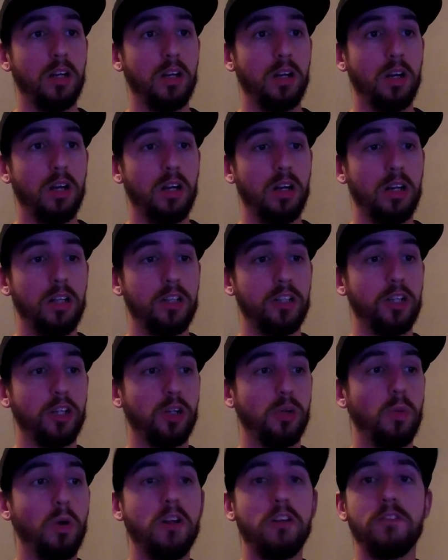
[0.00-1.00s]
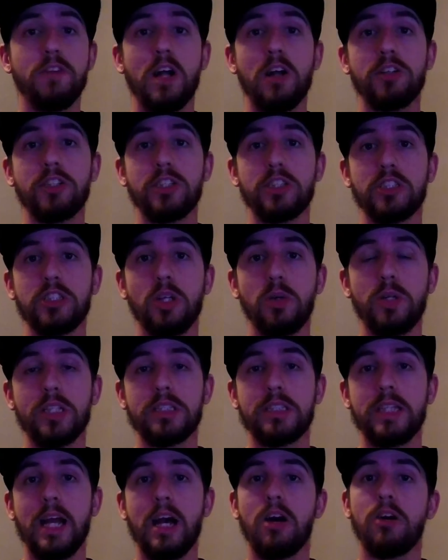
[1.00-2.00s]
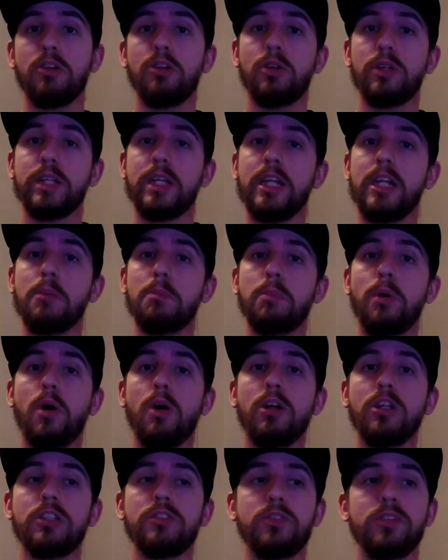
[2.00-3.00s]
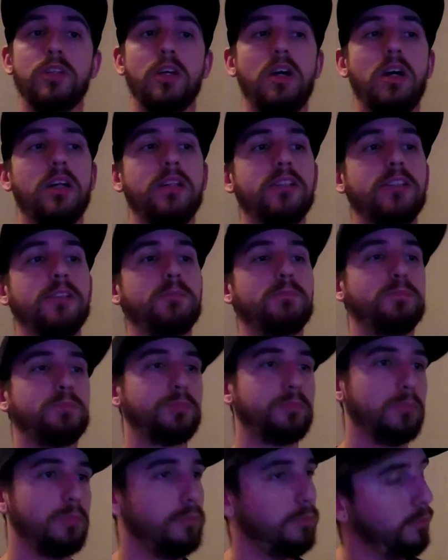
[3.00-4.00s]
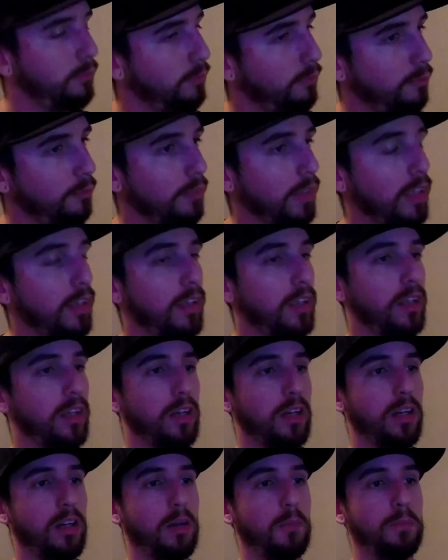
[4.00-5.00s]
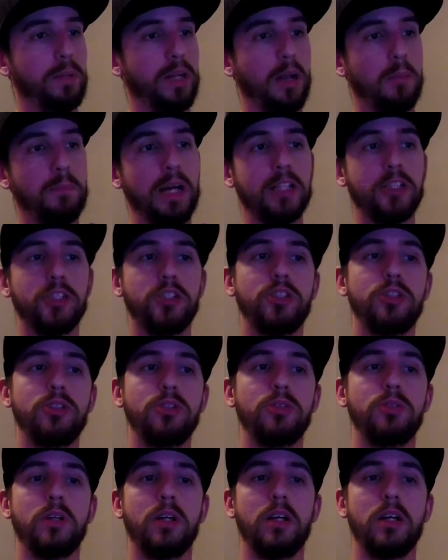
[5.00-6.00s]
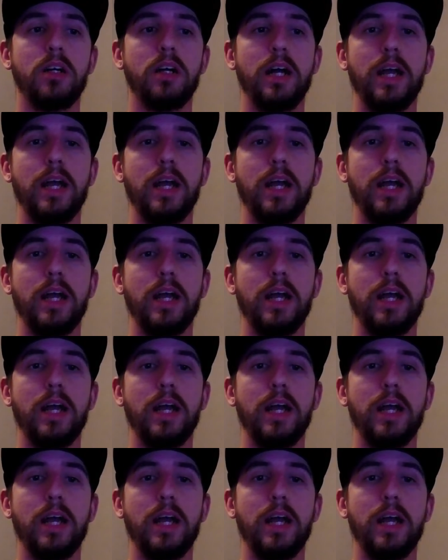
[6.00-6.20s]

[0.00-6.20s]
The coronavirus has slowed us down on getting parts for the Honda. but I'm about to do a